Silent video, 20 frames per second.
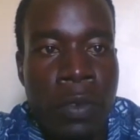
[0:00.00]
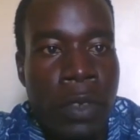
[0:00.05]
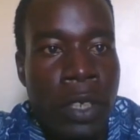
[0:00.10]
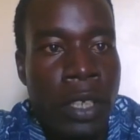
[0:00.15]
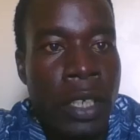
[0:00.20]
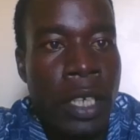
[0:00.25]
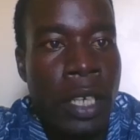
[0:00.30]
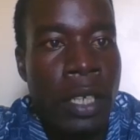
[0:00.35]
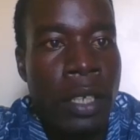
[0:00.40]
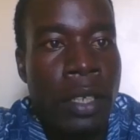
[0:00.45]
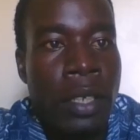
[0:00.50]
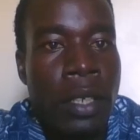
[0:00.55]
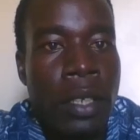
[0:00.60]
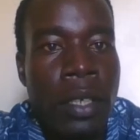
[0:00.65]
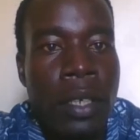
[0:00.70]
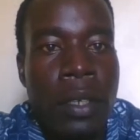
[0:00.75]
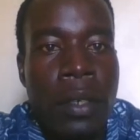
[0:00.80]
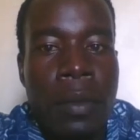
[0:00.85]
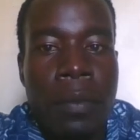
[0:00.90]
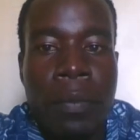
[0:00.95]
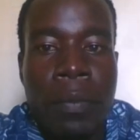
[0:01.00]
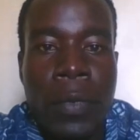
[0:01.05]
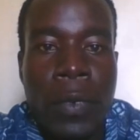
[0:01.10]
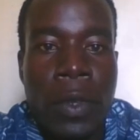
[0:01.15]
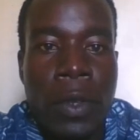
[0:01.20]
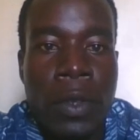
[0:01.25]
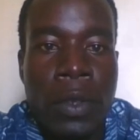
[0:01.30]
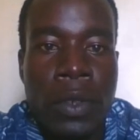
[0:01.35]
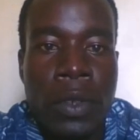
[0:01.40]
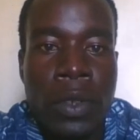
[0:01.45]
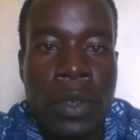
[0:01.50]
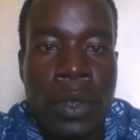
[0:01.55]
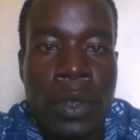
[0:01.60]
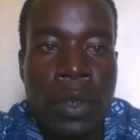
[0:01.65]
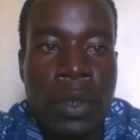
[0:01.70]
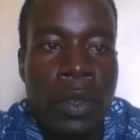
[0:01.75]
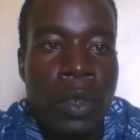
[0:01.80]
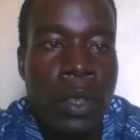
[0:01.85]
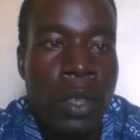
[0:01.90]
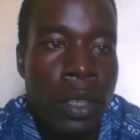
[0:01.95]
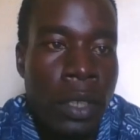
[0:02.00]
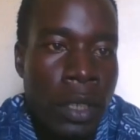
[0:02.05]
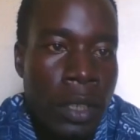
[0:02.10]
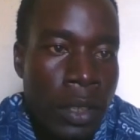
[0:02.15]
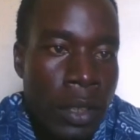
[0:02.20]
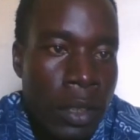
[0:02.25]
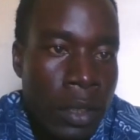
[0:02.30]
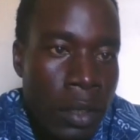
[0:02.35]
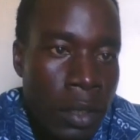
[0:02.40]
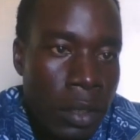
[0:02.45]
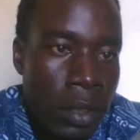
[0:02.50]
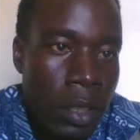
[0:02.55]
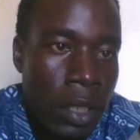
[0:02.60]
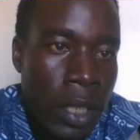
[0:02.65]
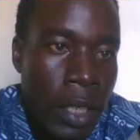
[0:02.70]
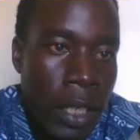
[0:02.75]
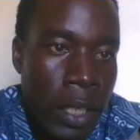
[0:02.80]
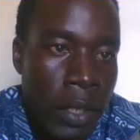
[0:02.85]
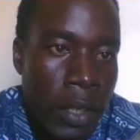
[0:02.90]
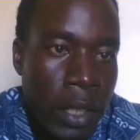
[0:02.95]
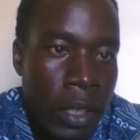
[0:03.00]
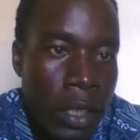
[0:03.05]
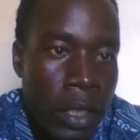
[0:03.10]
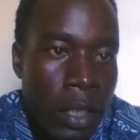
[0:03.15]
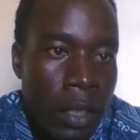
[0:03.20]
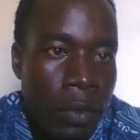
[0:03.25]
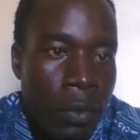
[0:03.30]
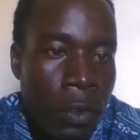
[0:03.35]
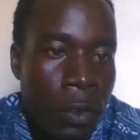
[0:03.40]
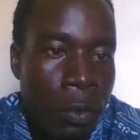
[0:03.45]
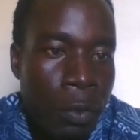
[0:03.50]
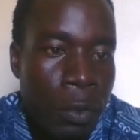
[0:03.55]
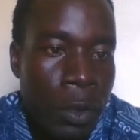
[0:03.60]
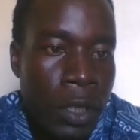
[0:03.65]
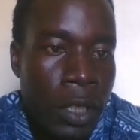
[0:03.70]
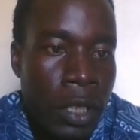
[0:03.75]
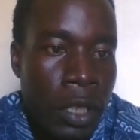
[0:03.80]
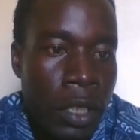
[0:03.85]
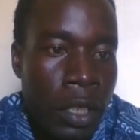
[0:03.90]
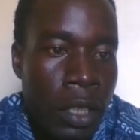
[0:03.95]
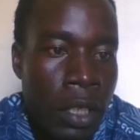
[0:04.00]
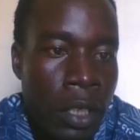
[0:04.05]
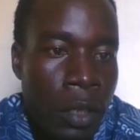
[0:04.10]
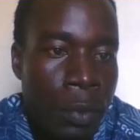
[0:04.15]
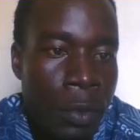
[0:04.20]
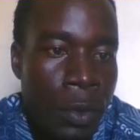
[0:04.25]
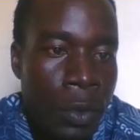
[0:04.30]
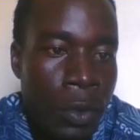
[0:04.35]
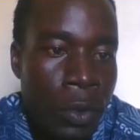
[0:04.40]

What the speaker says: So this area here, from here up to this level